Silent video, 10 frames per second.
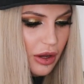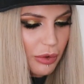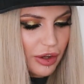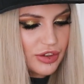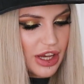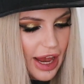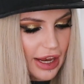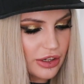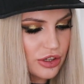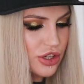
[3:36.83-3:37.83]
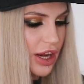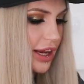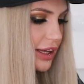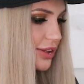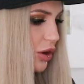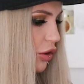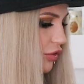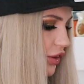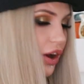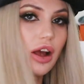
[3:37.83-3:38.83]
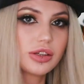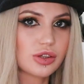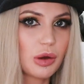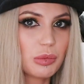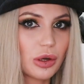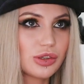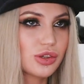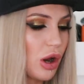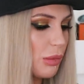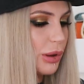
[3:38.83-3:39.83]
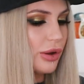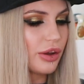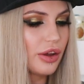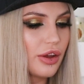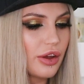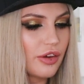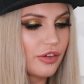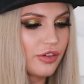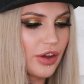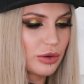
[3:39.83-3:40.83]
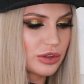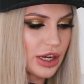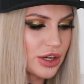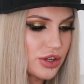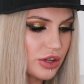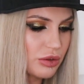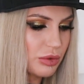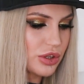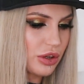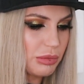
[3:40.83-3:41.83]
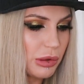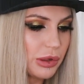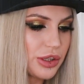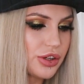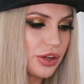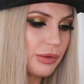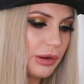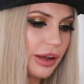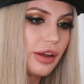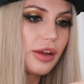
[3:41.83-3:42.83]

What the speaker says: We have 10 shades of the Can't Stop Won't Stop foundation, which I'll probably show you